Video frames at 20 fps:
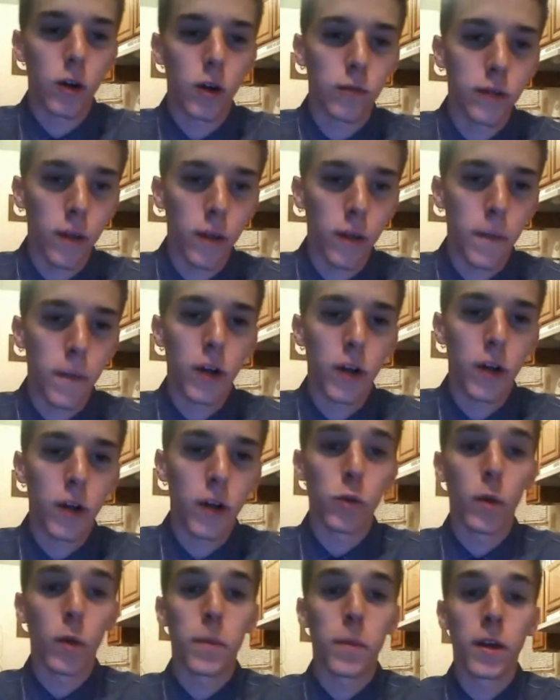compared
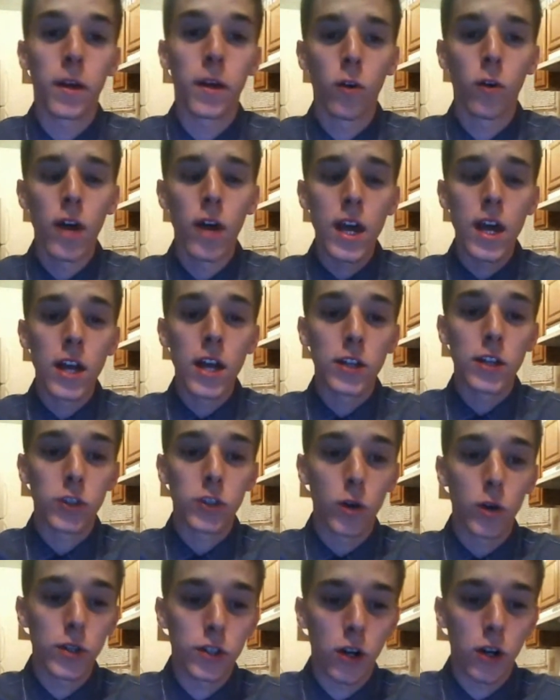to a pill.
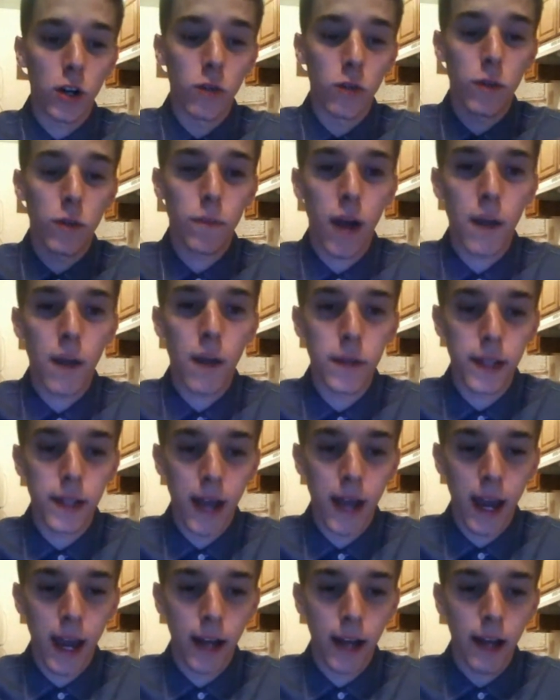So it started with mom and
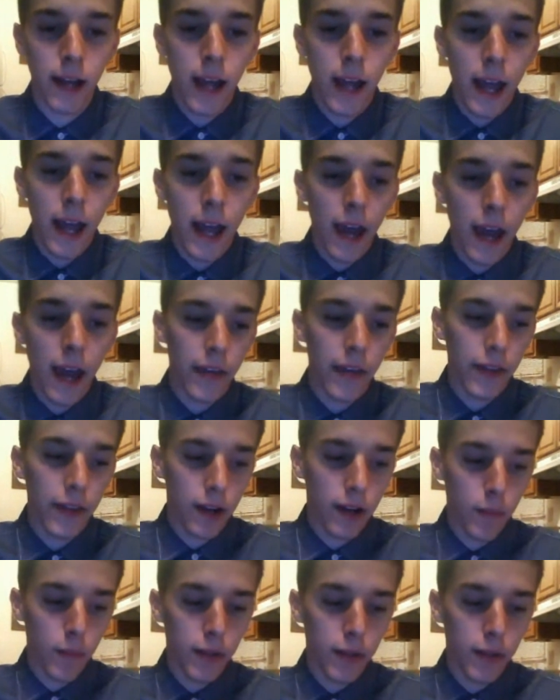dad. And then the
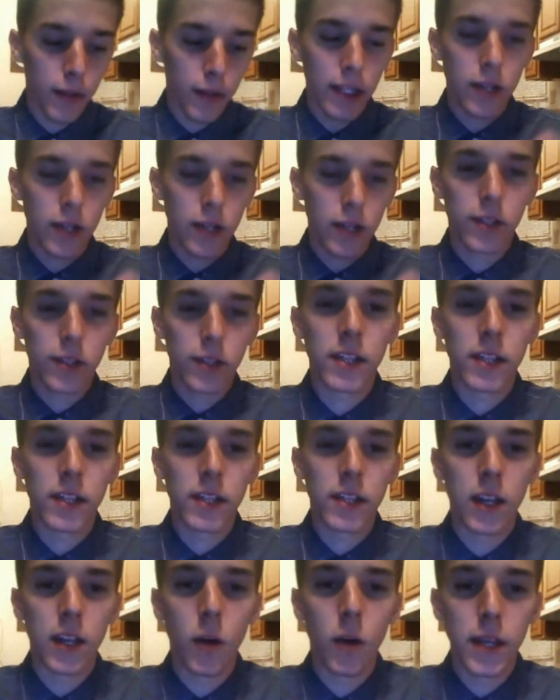company, the
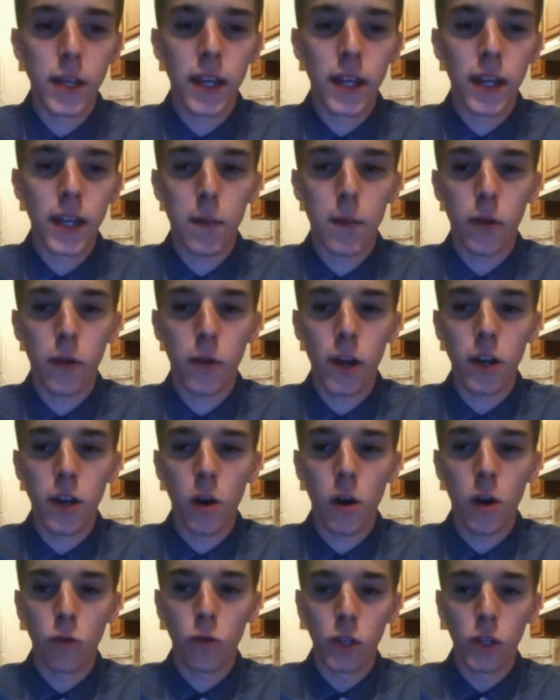CEO, BK
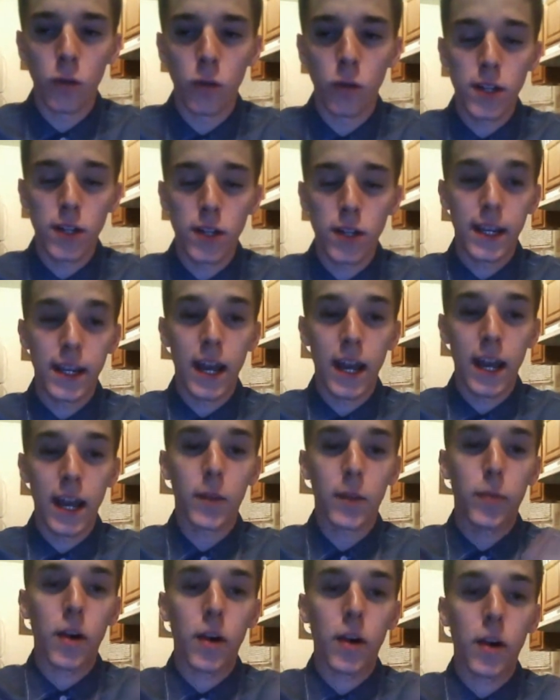Barreto, really wanted to get
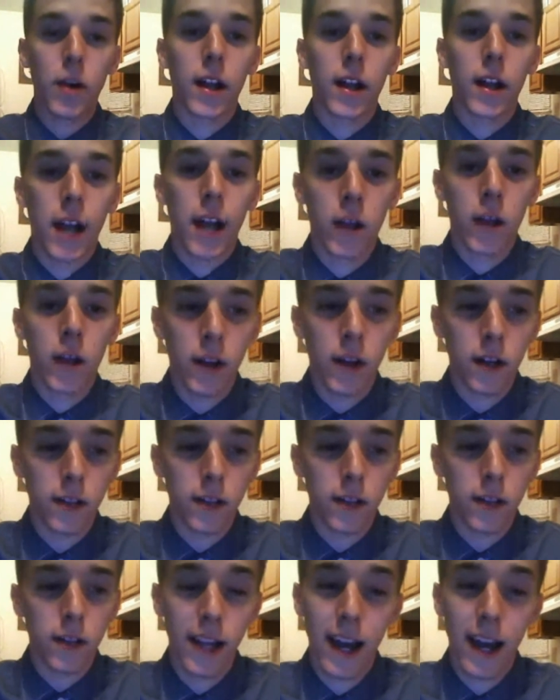the product out there
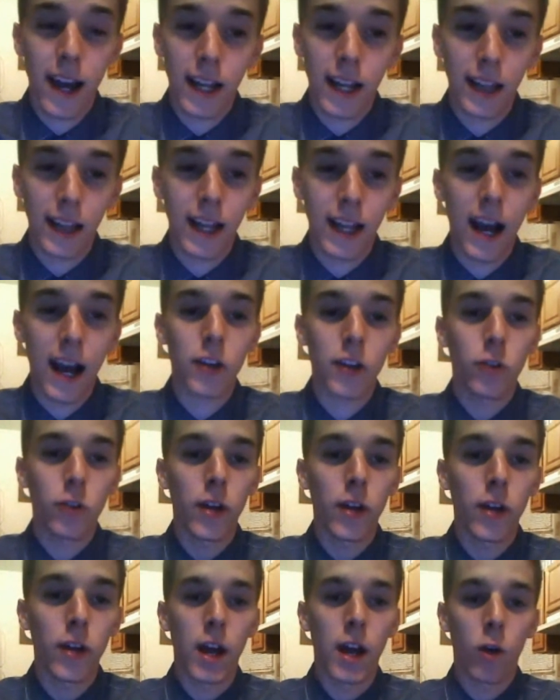because they got a lot of
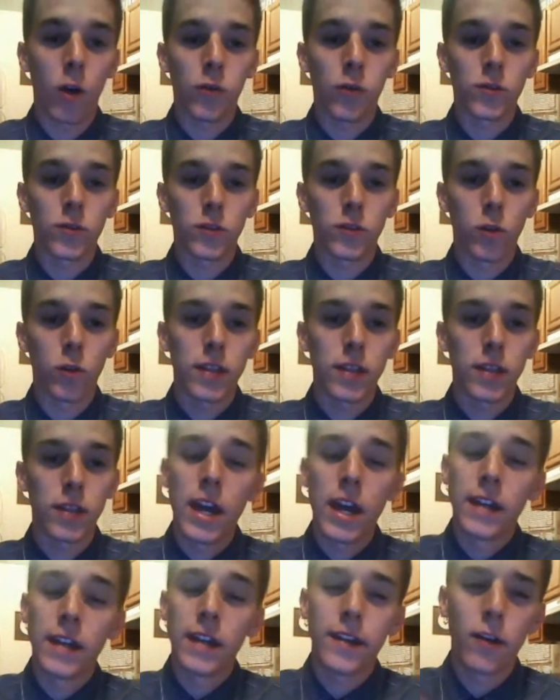great health results.
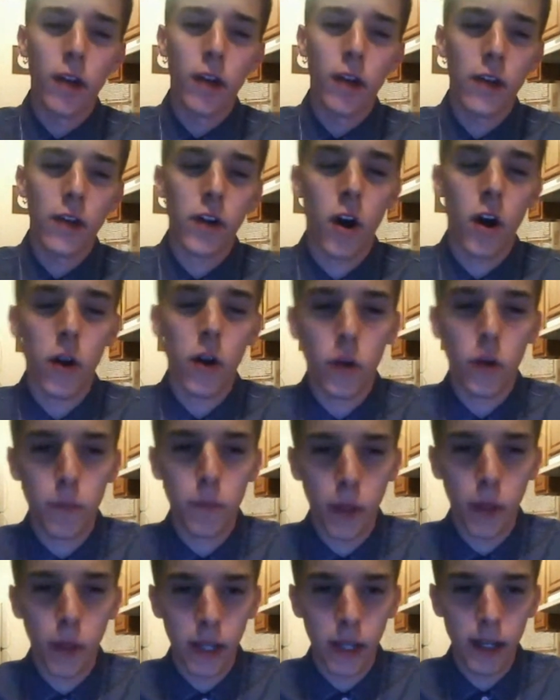Did around
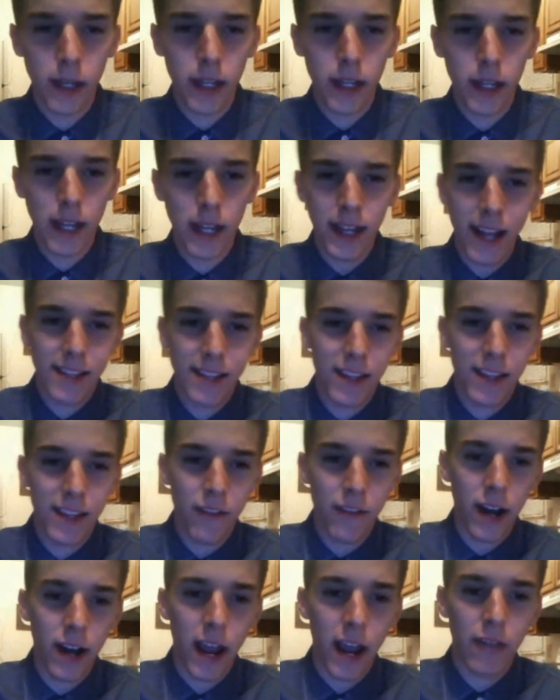$100 million in that
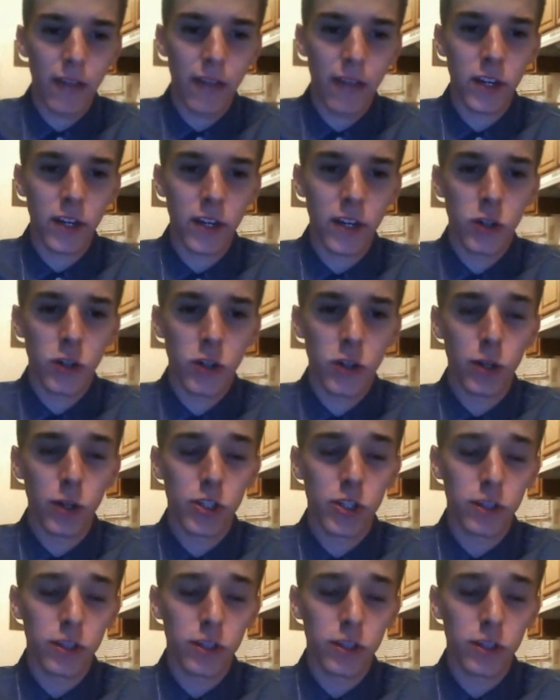7.5 years, which